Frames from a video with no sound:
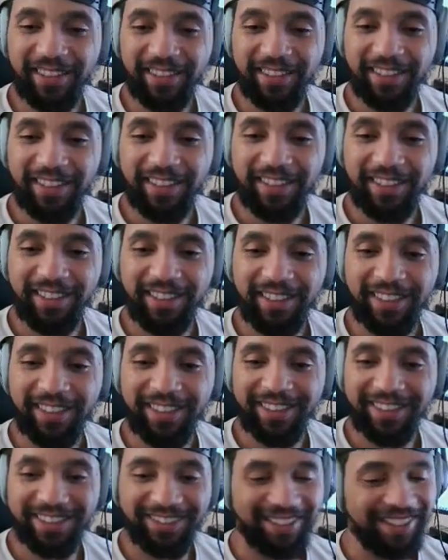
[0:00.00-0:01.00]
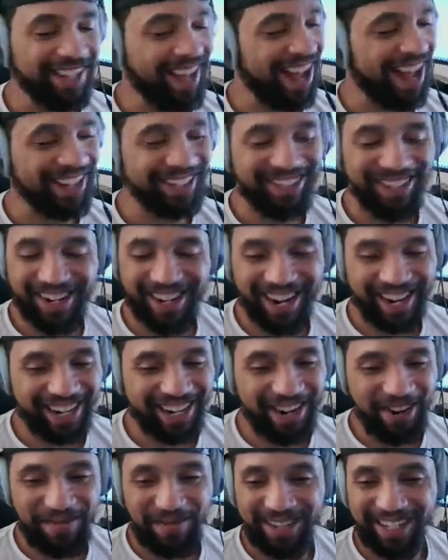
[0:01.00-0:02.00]
I saw that
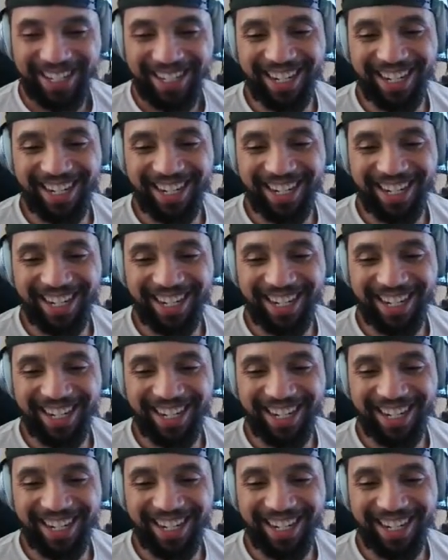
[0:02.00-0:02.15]
coming.